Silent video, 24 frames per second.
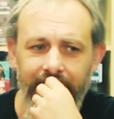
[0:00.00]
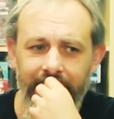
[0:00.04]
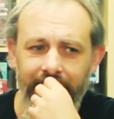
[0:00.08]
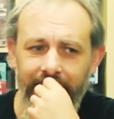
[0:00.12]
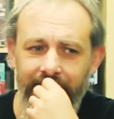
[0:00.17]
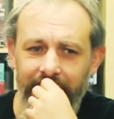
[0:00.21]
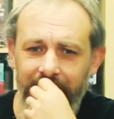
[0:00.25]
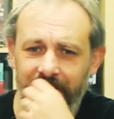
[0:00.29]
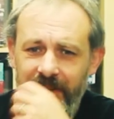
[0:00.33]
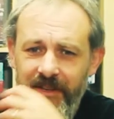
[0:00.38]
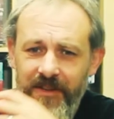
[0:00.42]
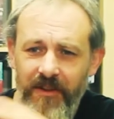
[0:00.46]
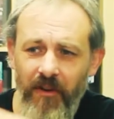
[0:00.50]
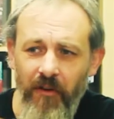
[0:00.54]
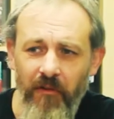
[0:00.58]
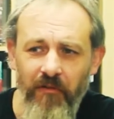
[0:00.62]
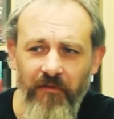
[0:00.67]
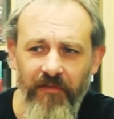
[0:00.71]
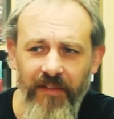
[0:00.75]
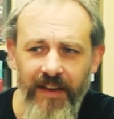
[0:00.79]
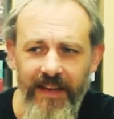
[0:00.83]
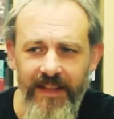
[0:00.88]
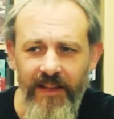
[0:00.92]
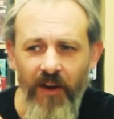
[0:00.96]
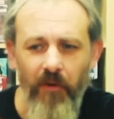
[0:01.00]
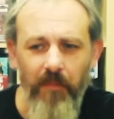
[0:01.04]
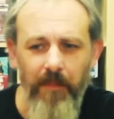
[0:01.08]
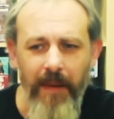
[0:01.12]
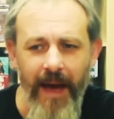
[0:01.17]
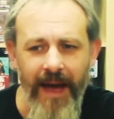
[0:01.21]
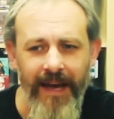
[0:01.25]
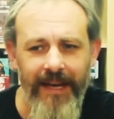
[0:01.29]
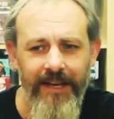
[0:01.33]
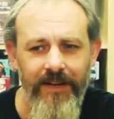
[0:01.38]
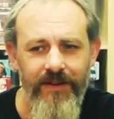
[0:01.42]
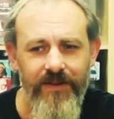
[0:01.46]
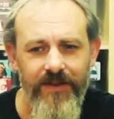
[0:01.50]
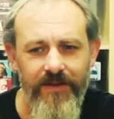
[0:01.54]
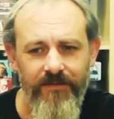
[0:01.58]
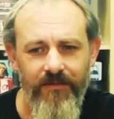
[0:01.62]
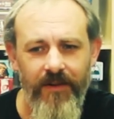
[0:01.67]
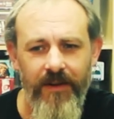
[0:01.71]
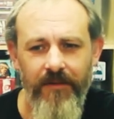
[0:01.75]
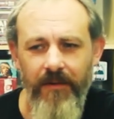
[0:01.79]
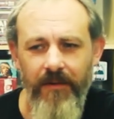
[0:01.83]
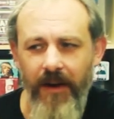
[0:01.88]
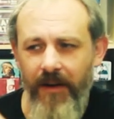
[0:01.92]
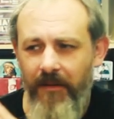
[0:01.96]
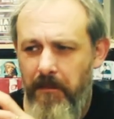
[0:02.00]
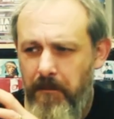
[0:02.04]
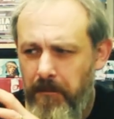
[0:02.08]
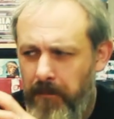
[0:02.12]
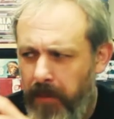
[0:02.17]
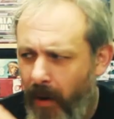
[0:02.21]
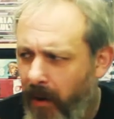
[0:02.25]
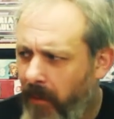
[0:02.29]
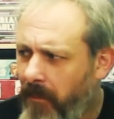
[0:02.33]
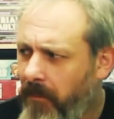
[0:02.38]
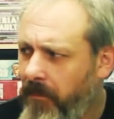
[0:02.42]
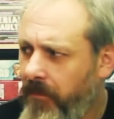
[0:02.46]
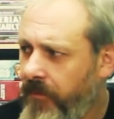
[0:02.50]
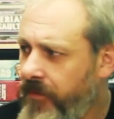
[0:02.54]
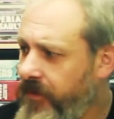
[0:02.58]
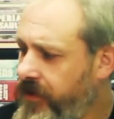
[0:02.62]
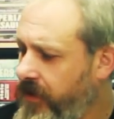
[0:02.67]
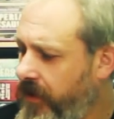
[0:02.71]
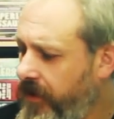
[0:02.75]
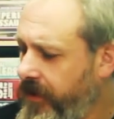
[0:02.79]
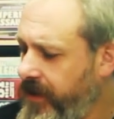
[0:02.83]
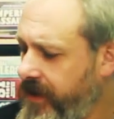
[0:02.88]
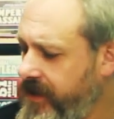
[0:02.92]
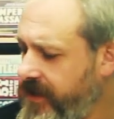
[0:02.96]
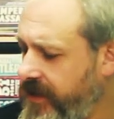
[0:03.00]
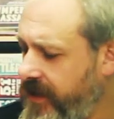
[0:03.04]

Uh, just the whole thing, the whole package is really well. Bombed on its